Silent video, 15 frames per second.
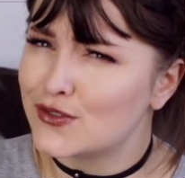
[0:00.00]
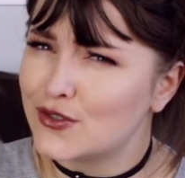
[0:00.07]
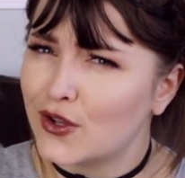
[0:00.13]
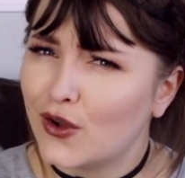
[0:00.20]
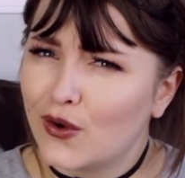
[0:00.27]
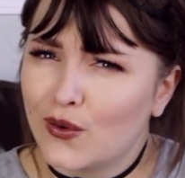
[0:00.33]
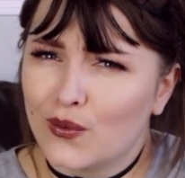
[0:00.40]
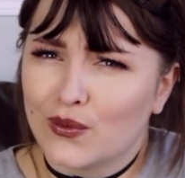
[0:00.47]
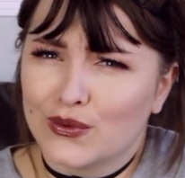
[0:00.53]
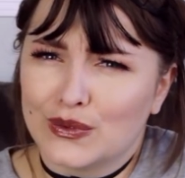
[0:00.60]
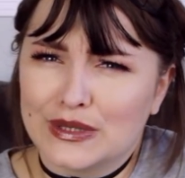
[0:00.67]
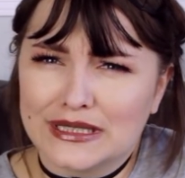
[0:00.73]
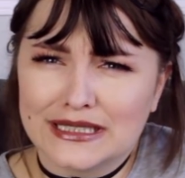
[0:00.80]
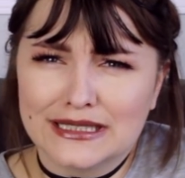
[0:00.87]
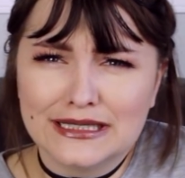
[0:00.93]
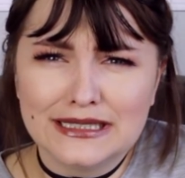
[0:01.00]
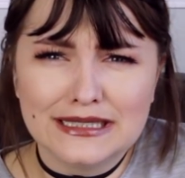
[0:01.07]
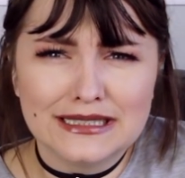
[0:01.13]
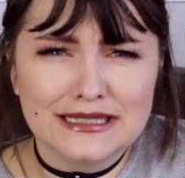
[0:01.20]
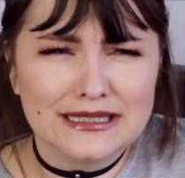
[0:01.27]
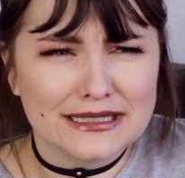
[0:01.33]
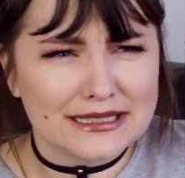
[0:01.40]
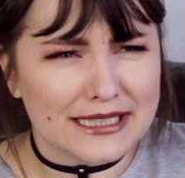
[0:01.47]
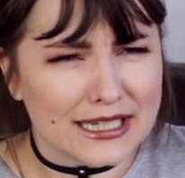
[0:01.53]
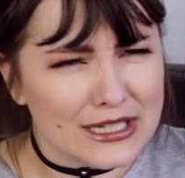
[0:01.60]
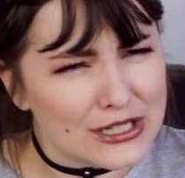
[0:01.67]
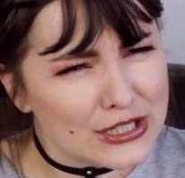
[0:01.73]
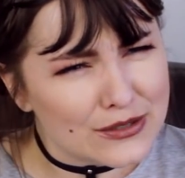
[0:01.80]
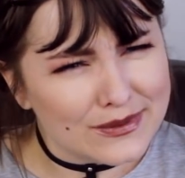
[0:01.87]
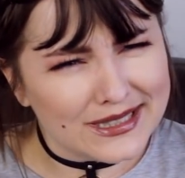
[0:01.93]
so uh,
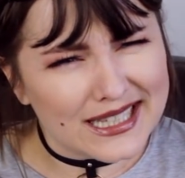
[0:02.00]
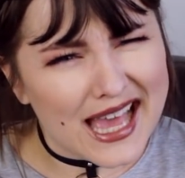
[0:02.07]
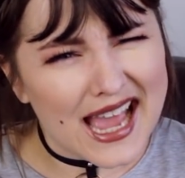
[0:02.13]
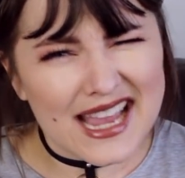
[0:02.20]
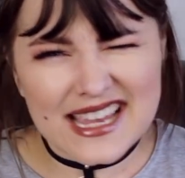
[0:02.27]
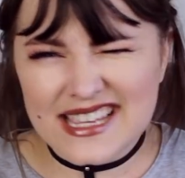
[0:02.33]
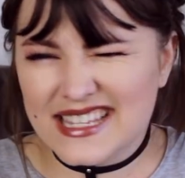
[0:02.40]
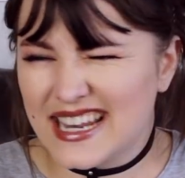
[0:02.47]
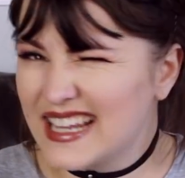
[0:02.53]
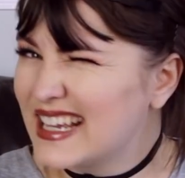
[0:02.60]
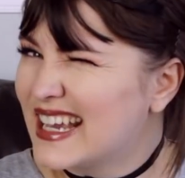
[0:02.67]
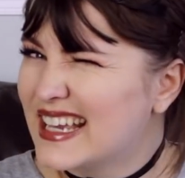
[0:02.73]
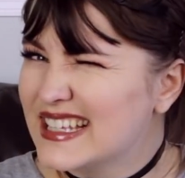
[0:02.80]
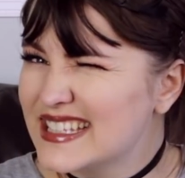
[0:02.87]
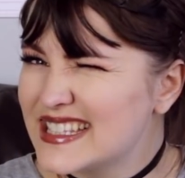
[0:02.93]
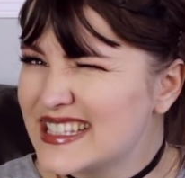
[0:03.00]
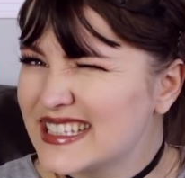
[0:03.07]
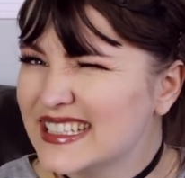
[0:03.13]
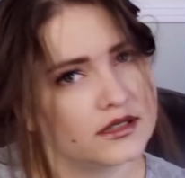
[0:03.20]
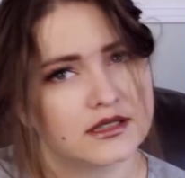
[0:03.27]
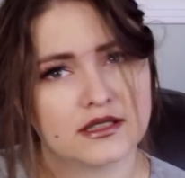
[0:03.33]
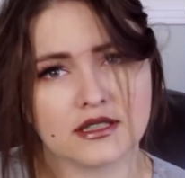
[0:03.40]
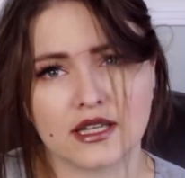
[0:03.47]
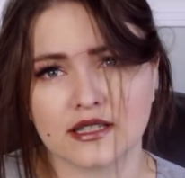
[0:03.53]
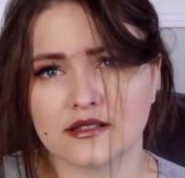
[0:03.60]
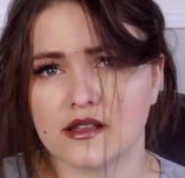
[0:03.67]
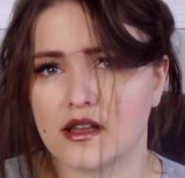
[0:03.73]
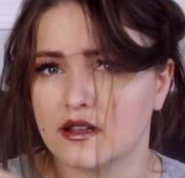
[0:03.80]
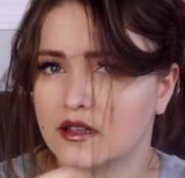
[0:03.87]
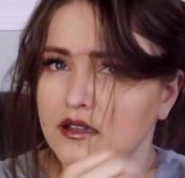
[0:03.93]
sexualized, I guess. It didn't
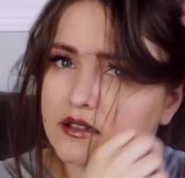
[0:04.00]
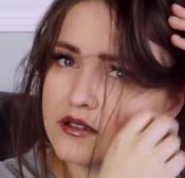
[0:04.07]
last long.